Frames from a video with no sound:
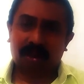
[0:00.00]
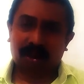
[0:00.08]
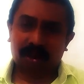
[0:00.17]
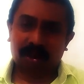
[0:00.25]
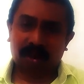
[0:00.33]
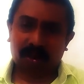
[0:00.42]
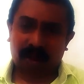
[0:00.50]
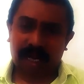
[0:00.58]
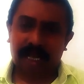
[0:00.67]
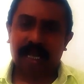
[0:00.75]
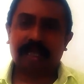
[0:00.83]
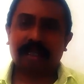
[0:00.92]
also
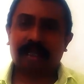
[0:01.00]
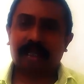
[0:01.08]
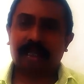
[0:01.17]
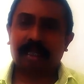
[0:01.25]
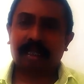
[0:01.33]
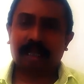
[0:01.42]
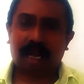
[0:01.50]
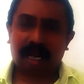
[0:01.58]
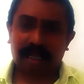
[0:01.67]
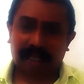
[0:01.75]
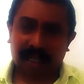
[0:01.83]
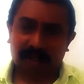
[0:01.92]
violent,
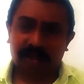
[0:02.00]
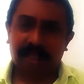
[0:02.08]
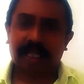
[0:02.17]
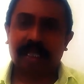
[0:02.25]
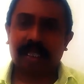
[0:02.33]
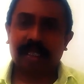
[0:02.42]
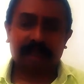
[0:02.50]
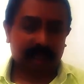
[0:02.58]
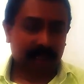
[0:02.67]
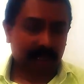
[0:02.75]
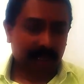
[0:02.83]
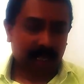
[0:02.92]
can't afford.
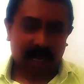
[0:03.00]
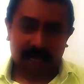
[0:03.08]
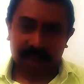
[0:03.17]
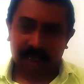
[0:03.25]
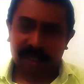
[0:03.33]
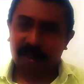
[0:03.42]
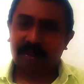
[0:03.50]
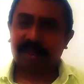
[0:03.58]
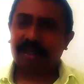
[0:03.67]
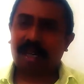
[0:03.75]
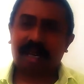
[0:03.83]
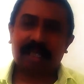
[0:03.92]
Other
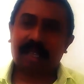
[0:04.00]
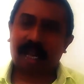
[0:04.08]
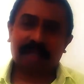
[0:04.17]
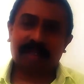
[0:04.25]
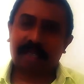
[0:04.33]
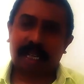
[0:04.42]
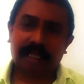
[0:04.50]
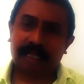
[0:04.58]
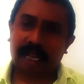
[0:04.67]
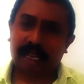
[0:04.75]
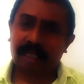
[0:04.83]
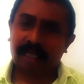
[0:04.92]
humans can't dance like
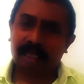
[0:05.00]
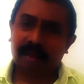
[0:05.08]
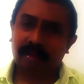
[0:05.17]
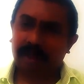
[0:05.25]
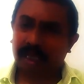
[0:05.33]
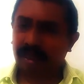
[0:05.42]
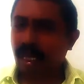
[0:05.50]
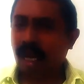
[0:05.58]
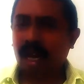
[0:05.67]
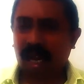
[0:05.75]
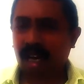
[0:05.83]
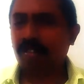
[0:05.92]
that because they
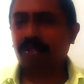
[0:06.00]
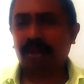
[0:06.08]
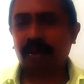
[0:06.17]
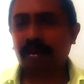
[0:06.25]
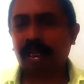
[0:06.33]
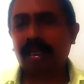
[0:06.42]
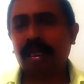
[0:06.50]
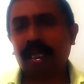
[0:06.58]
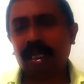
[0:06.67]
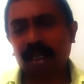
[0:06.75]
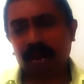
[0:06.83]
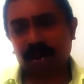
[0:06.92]
are half human,
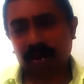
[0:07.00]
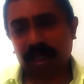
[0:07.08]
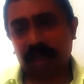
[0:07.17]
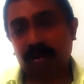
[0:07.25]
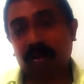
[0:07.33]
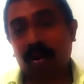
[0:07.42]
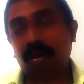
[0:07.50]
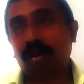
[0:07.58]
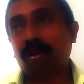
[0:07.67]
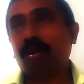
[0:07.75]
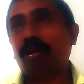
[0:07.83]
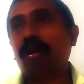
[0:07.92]
so they
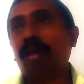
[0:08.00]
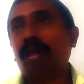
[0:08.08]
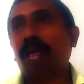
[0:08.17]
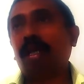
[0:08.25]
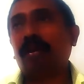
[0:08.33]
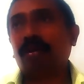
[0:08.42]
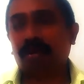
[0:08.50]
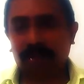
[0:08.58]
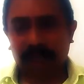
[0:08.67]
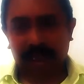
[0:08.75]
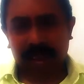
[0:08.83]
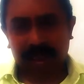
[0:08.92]
want to
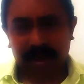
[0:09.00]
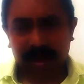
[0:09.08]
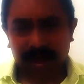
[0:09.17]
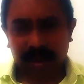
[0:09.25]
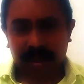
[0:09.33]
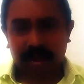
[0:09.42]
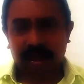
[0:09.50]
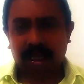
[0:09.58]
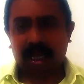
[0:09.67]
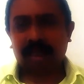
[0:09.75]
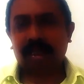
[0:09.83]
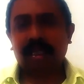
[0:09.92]
win
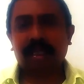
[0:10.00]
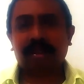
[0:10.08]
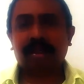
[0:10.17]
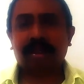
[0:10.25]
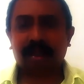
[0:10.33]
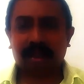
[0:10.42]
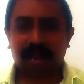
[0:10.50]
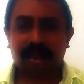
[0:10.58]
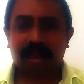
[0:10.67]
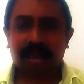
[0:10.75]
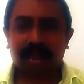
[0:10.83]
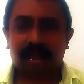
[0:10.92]
others'
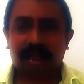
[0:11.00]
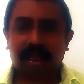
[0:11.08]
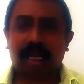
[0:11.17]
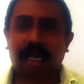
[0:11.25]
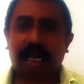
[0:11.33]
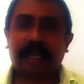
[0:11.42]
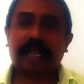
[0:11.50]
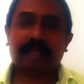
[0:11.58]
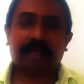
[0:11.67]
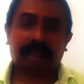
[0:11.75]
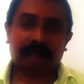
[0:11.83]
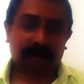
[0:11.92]

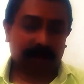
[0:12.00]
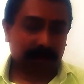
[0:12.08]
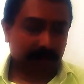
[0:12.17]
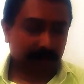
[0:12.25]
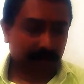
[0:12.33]
attraction.